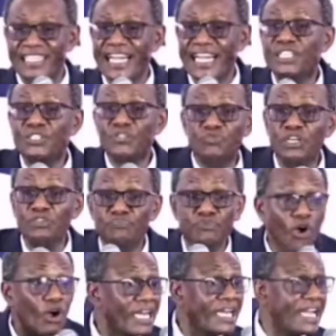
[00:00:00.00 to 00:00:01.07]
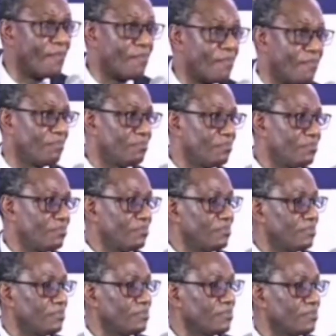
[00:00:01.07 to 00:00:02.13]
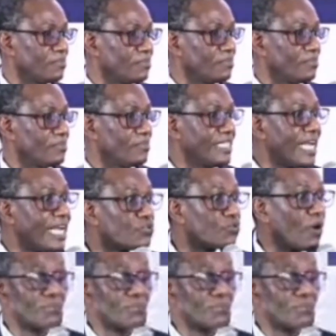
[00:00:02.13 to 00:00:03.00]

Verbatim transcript: is what broke them. That's what